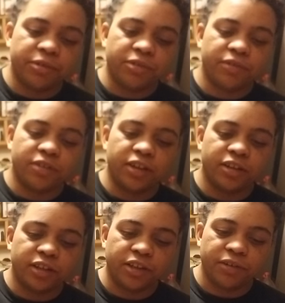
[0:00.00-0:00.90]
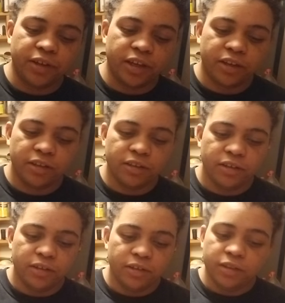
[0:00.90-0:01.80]
So it's kind of like, okay,
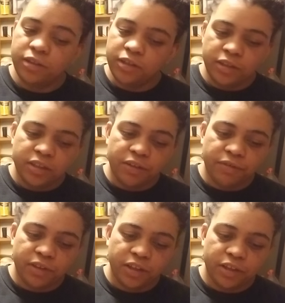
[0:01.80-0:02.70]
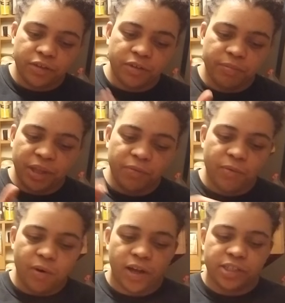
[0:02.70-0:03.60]
definitely being
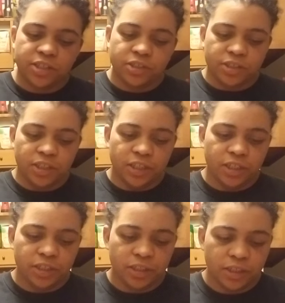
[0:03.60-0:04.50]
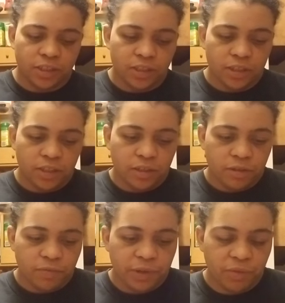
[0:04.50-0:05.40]
watched
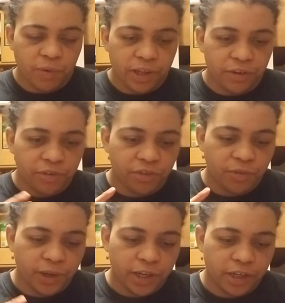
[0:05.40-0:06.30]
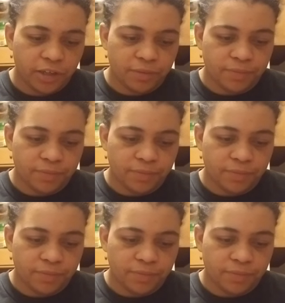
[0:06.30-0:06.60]
with what you're doing.